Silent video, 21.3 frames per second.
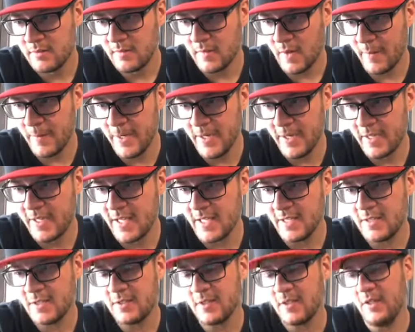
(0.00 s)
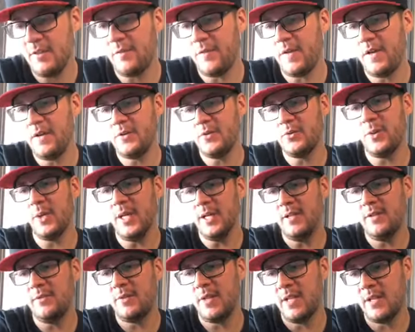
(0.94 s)
I mean, I guess if I do
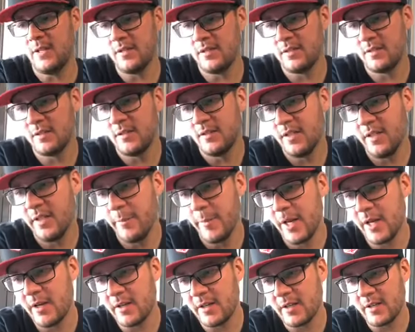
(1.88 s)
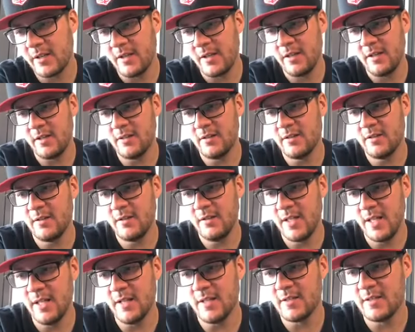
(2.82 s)
any race in America, then
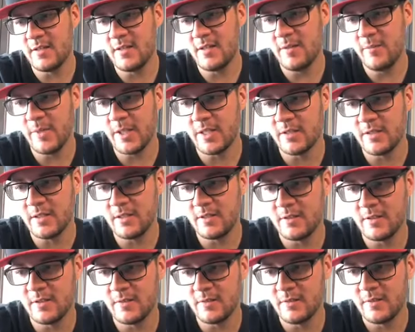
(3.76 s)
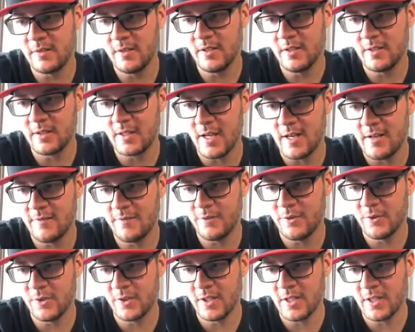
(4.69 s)
DNC, because it's in
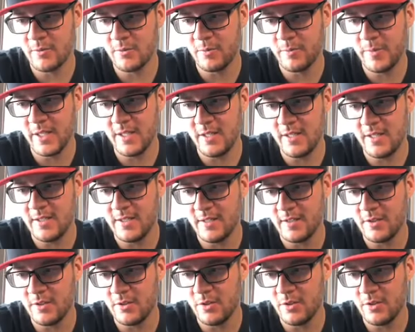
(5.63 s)
California, it would be easy to